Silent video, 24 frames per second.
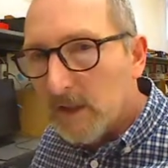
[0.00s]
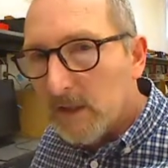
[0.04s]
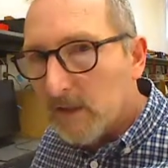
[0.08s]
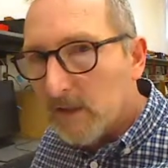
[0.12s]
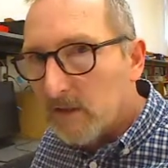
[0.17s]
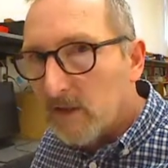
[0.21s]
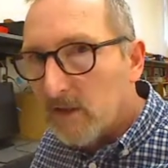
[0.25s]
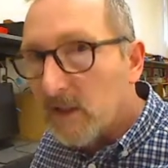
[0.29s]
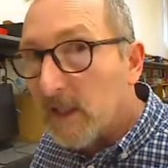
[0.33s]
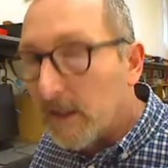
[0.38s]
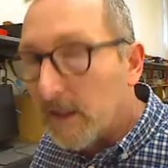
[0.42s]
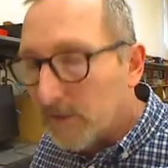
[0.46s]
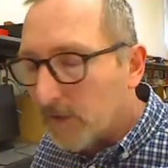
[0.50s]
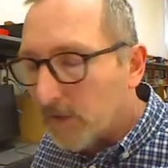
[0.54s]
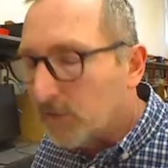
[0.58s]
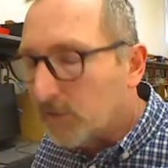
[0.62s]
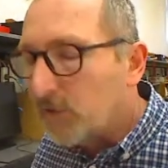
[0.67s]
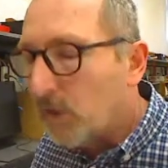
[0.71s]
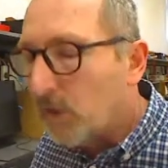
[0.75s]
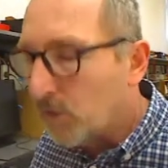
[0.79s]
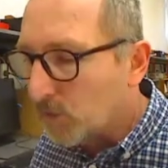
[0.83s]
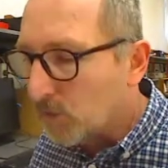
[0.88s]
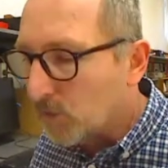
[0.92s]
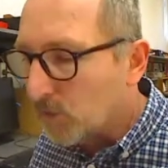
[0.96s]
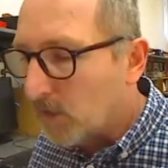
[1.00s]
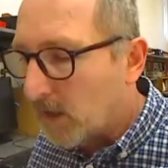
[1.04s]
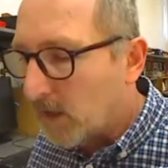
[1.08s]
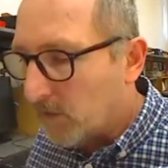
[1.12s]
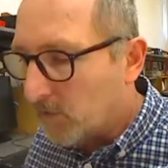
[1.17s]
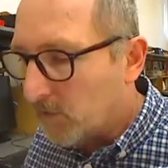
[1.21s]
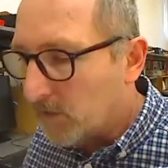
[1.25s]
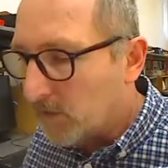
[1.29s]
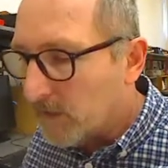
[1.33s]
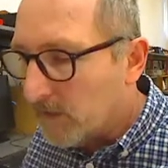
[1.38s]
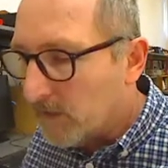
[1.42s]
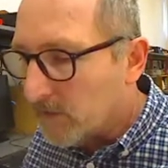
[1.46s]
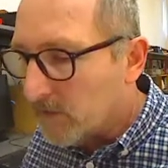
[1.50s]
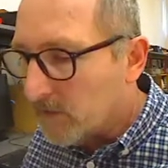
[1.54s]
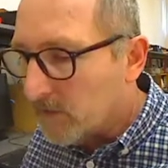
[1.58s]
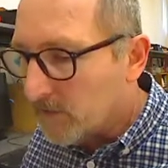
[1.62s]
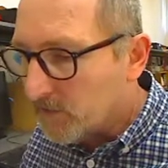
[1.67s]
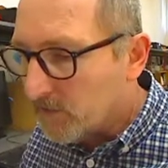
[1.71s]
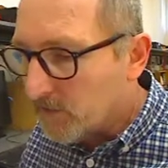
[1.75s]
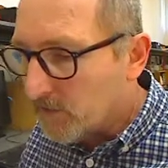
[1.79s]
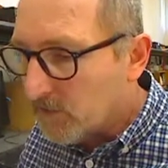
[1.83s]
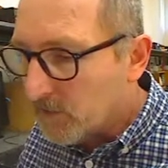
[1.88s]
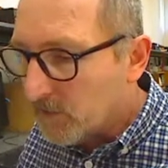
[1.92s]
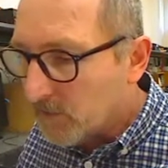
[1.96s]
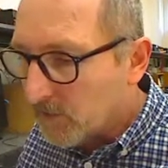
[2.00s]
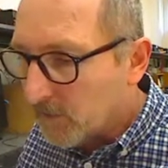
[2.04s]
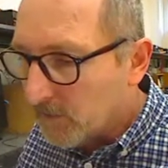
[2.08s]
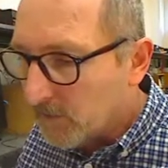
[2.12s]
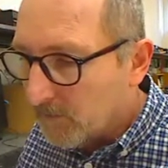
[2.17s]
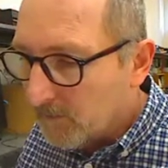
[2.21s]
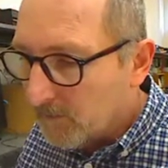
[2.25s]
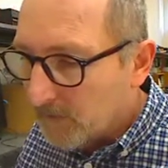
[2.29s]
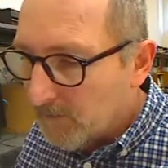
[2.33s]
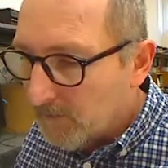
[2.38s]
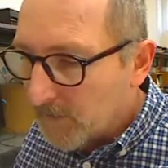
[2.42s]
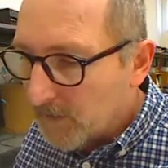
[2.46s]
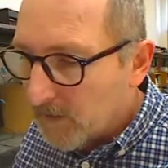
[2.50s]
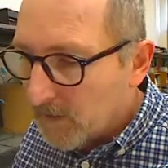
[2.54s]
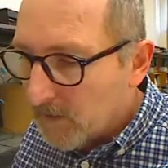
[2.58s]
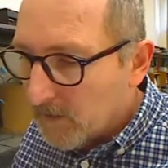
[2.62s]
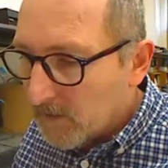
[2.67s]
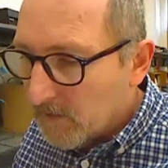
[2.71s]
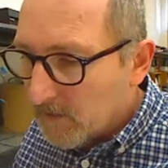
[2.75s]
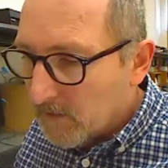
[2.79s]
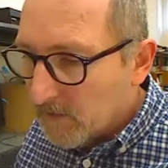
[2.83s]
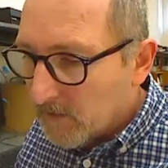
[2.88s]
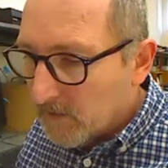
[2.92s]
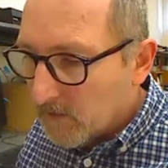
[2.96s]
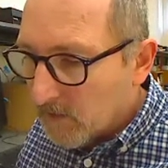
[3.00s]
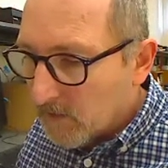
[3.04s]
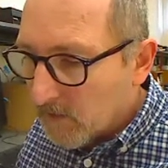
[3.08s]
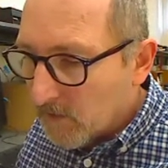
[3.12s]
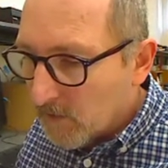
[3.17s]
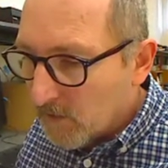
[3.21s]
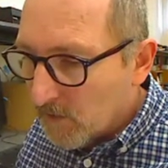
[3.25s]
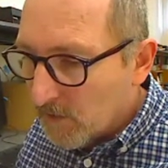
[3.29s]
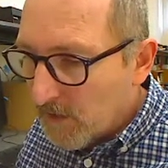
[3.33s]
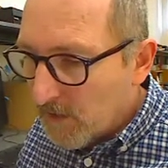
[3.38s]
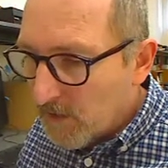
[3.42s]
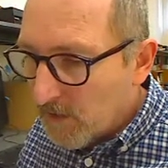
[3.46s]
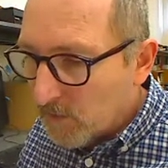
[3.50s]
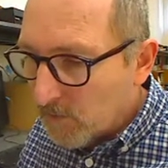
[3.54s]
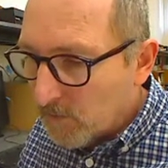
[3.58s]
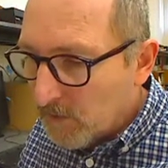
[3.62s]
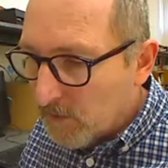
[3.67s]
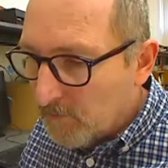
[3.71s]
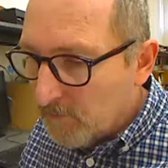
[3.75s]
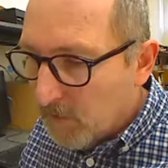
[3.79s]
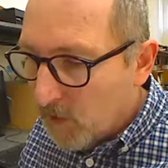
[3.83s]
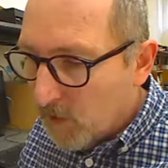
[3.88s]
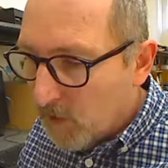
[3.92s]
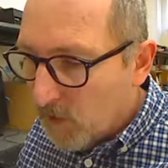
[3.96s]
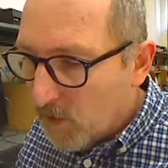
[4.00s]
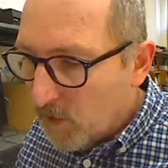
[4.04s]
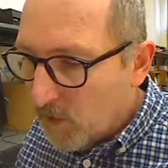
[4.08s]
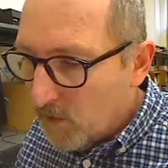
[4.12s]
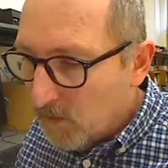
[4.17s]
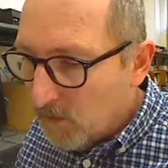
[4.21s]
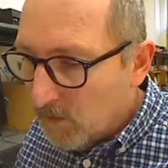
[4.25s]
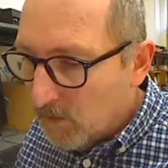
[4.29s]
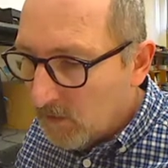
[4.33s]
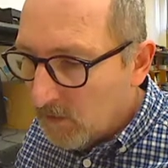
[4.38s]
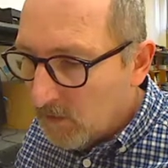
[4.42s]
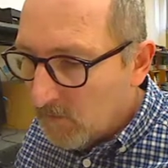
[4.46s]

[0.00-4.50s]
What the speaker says: to get the total current in the circuit. So that'll be pole,